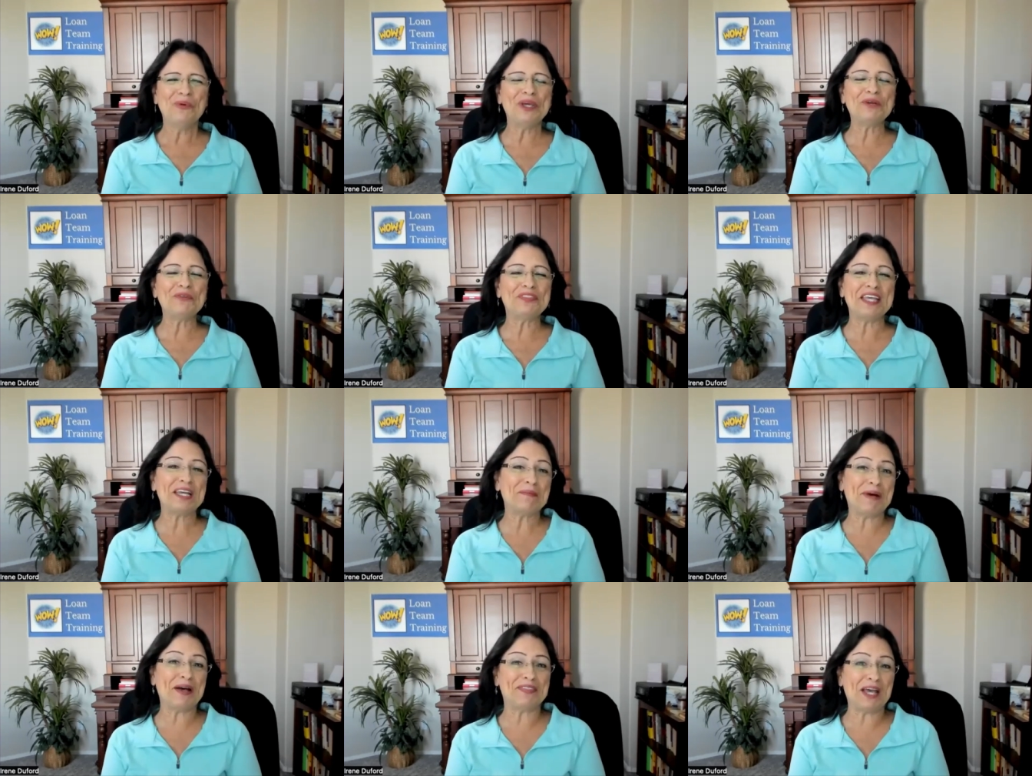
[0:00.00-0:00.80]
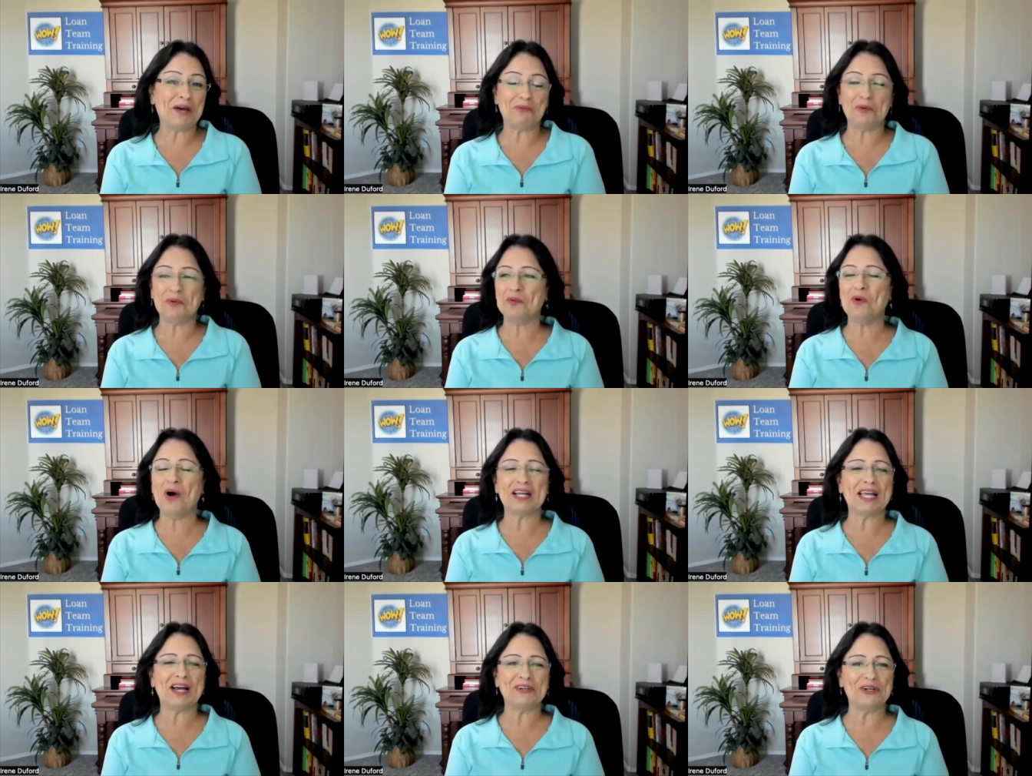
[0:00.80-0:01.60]
We don't think about that when we
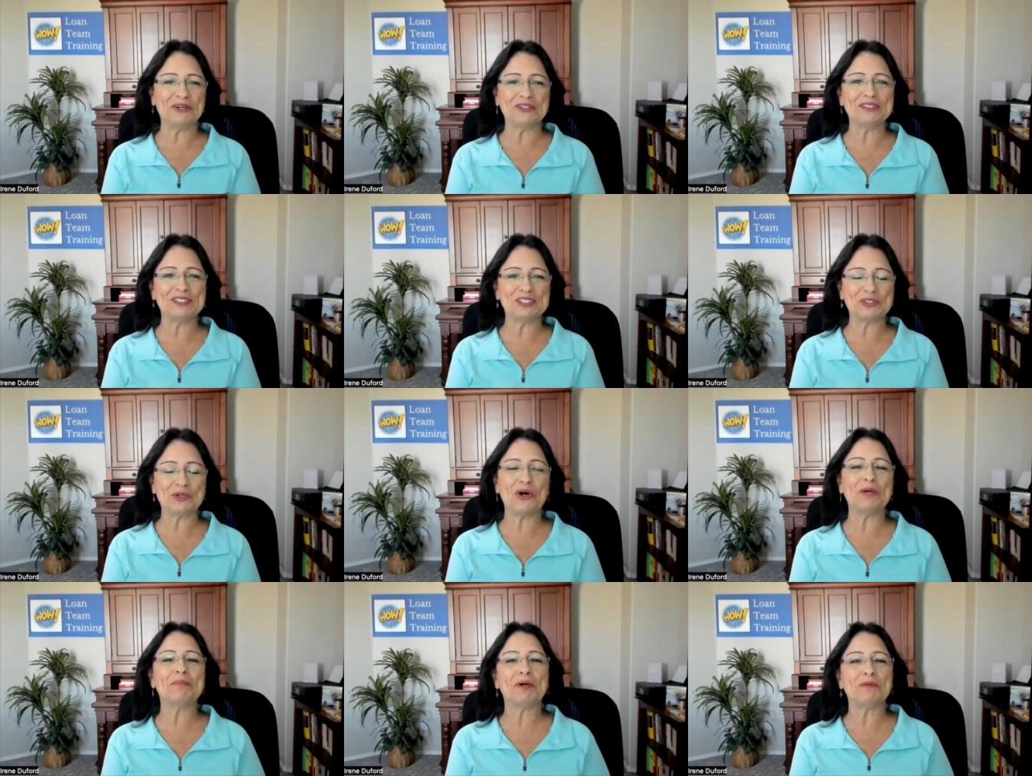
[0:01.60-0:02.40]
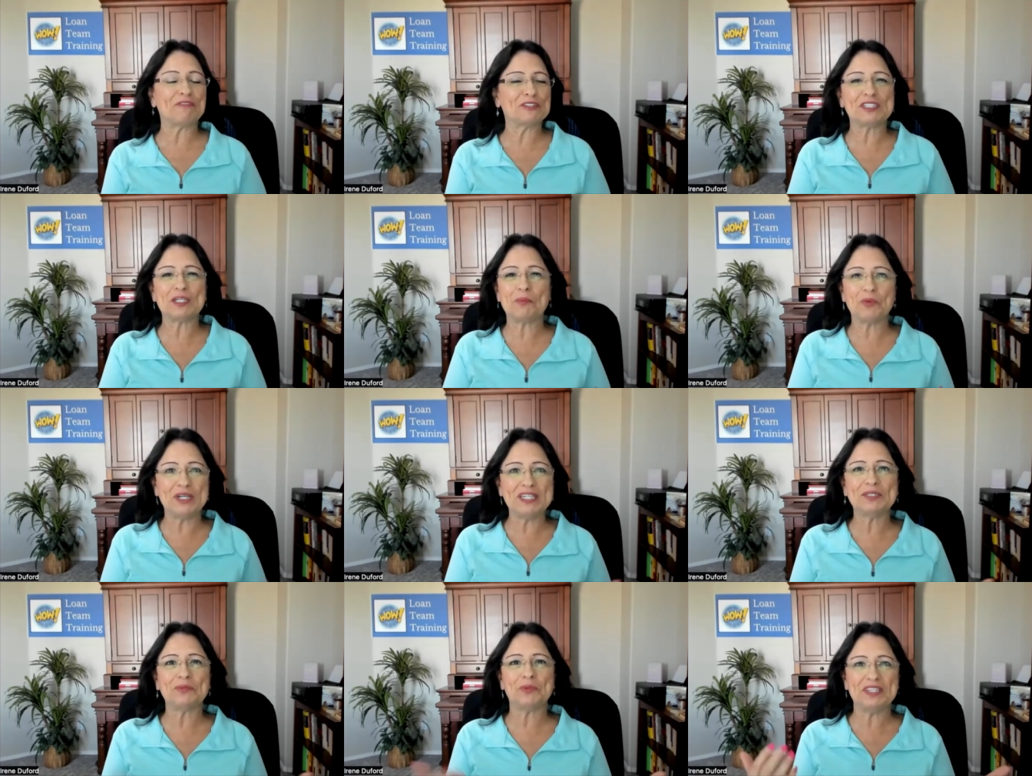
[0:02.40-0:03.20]
walk out and go to the store, but for some
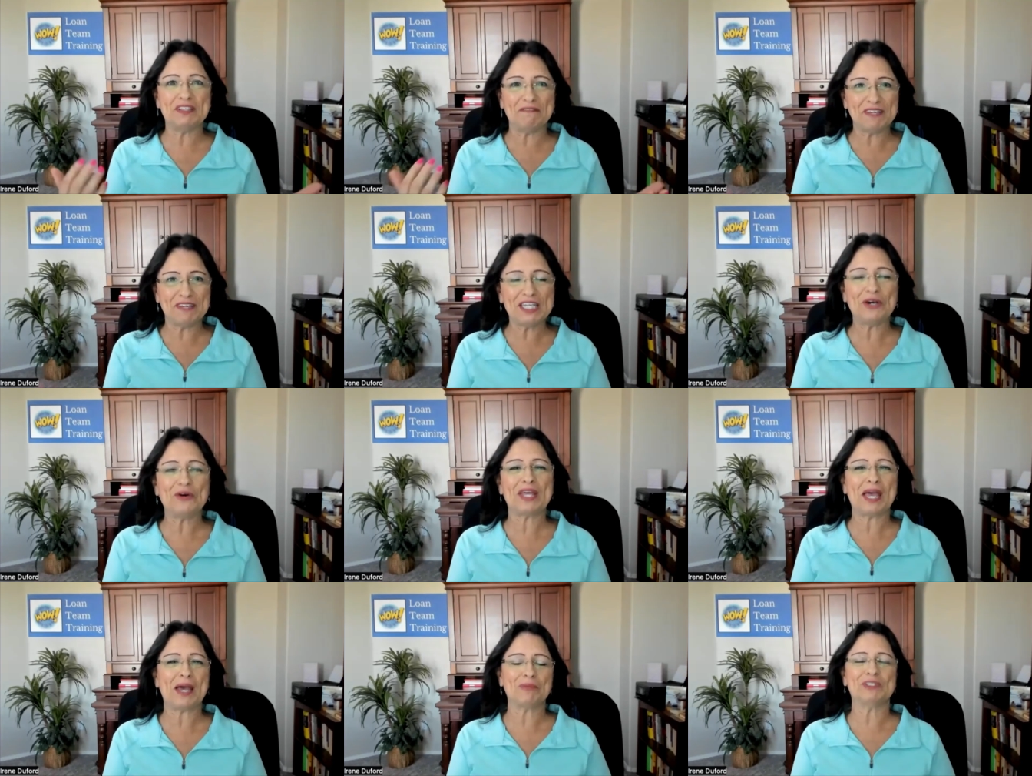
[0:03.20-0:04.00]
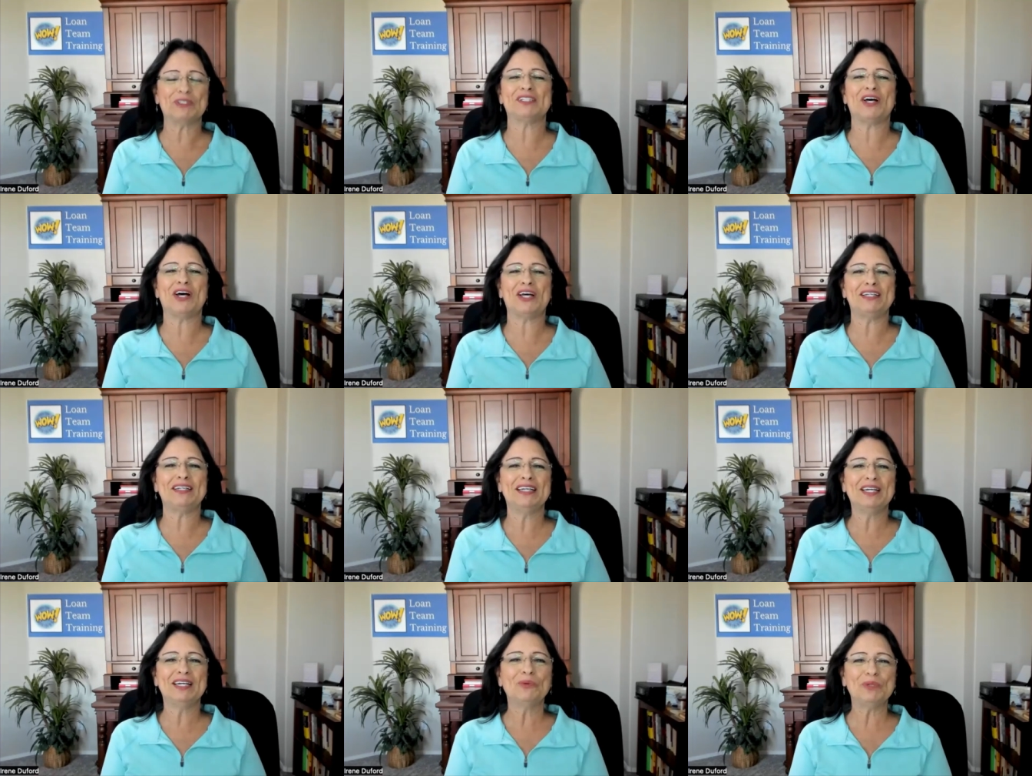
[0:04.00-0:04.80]
reason, when the video camera's
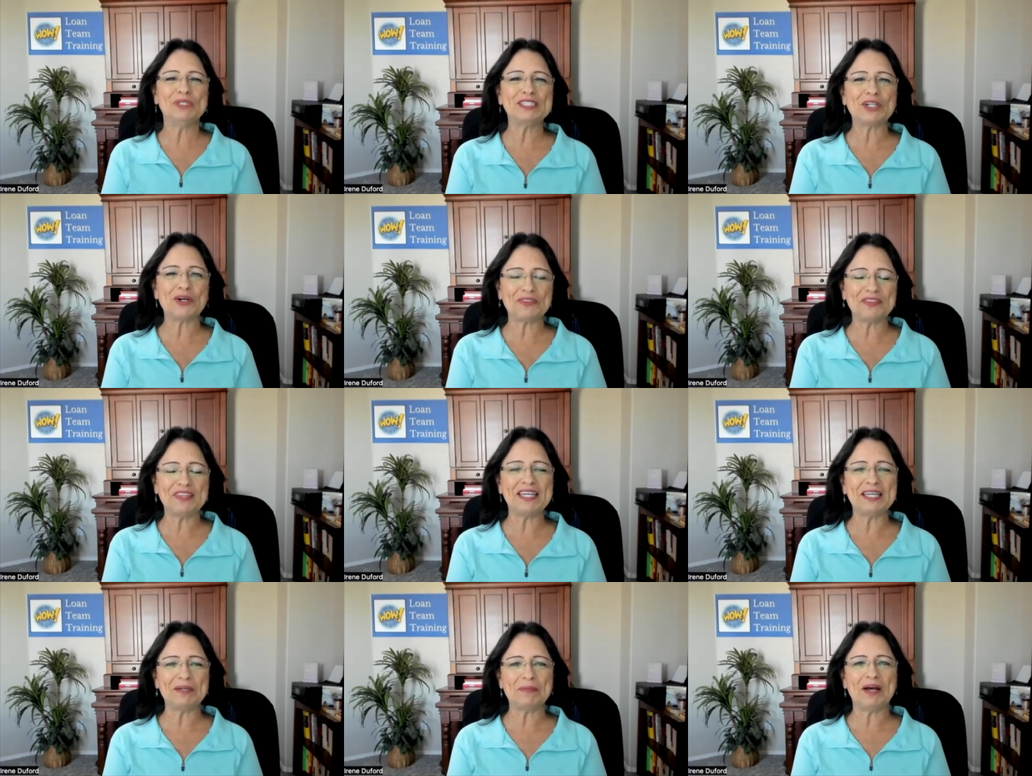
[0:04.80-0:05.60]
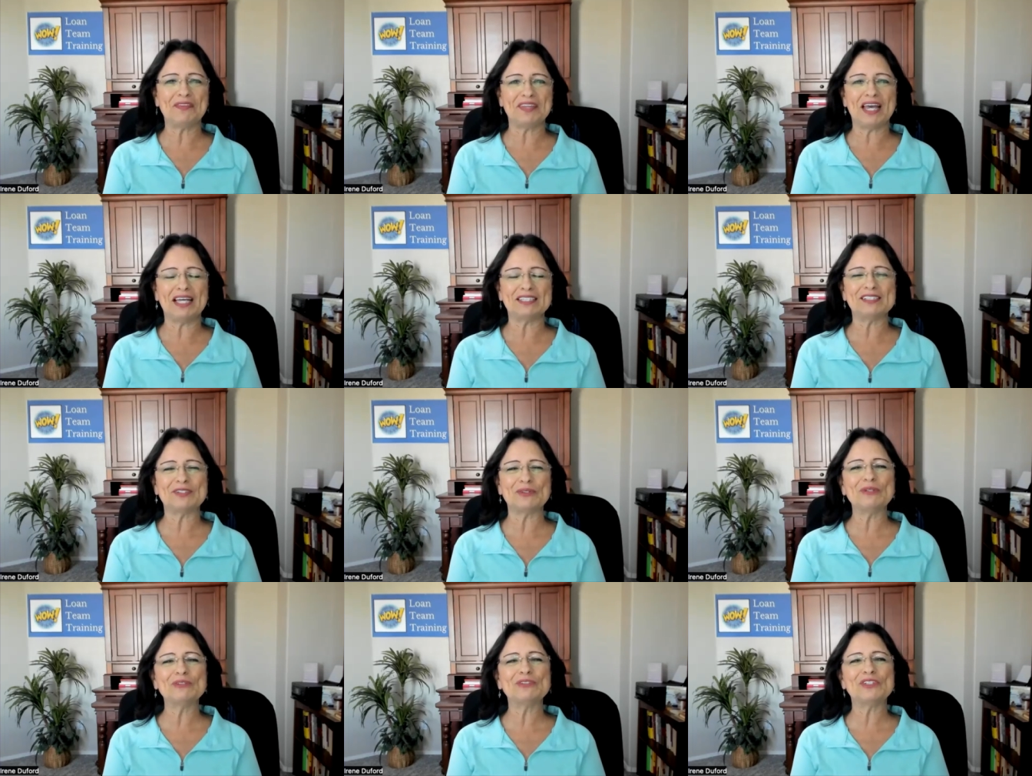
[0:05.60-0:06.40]
on, we start thinking about that.
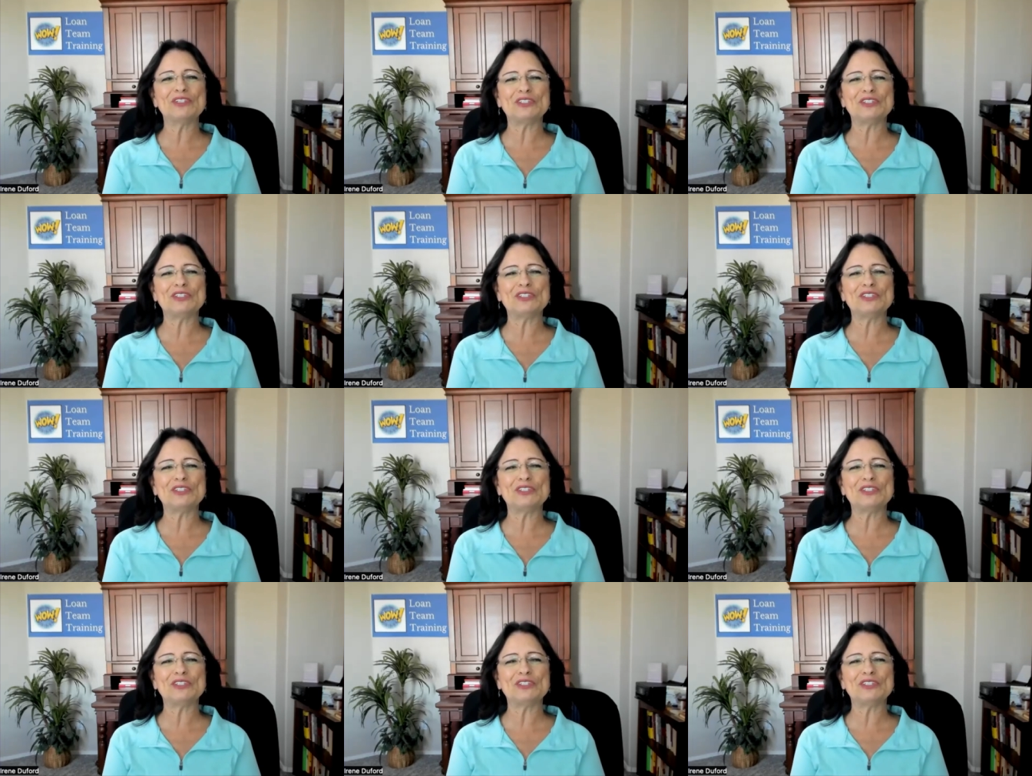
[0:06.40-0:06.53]
So those yeah.